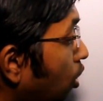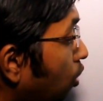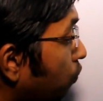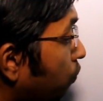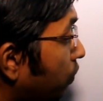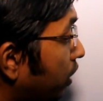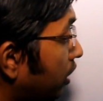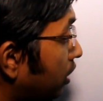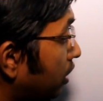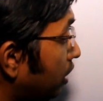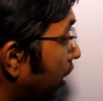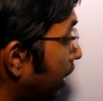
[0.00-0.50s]

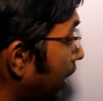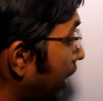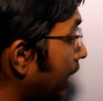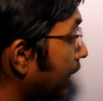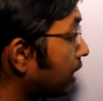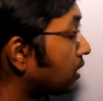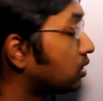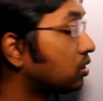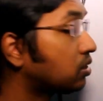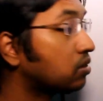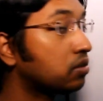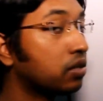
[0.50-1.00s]
of an
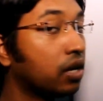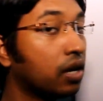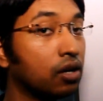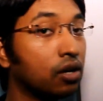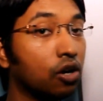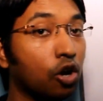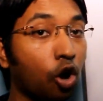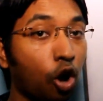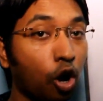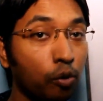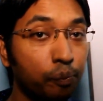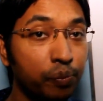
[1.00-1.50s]

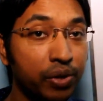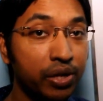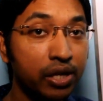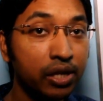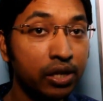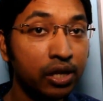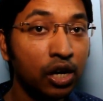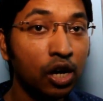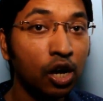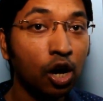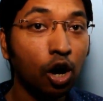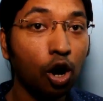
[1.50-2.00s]
extra
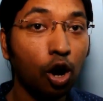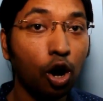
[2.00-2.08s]
copy